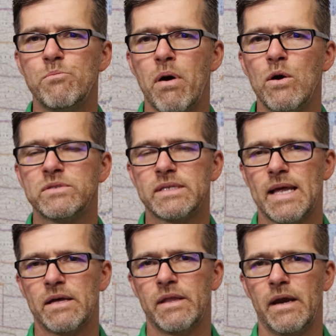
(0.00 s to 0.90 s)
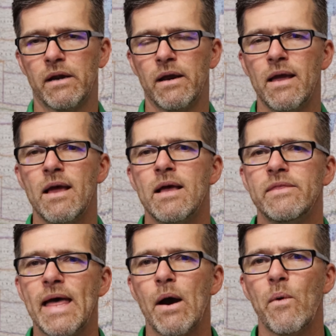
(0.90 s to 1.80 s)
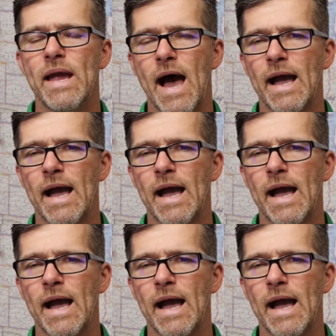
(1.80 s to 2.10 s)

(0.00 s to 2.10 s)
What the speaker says: post it down there. That way